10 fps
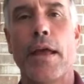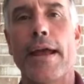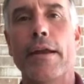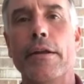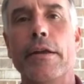
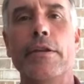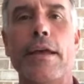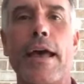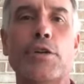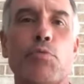And
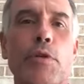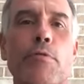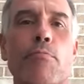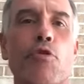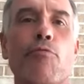as
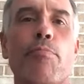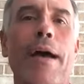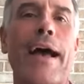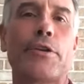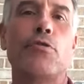we move
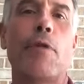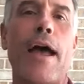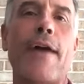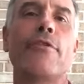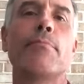back to
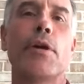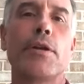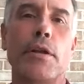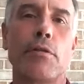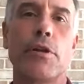having
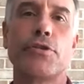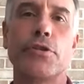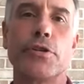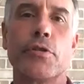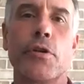Monday
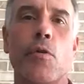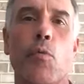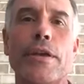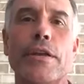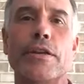lunches,
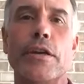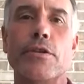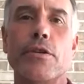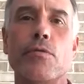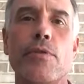we intend
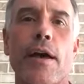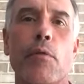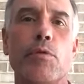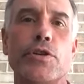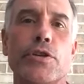to do
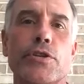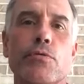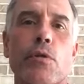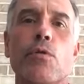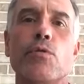that, which is
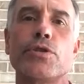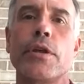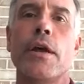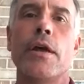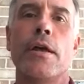to host
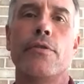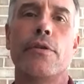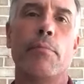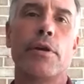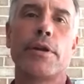
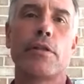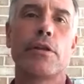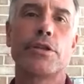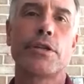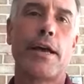the Monday
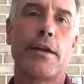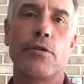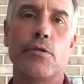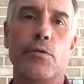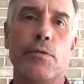lunch at
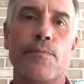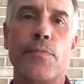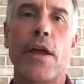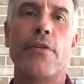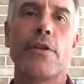noon
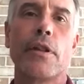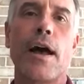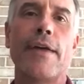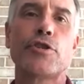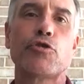and then
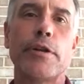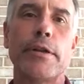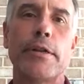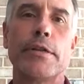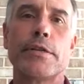live stream
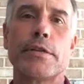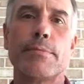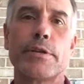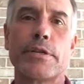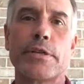it
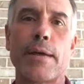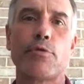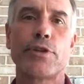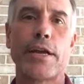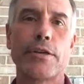
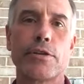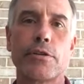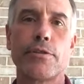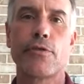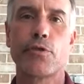
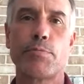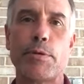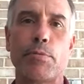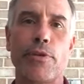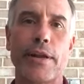simultaneously for those
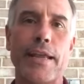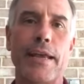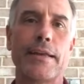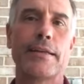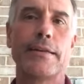people that
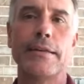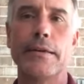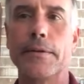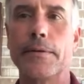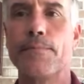can't attend.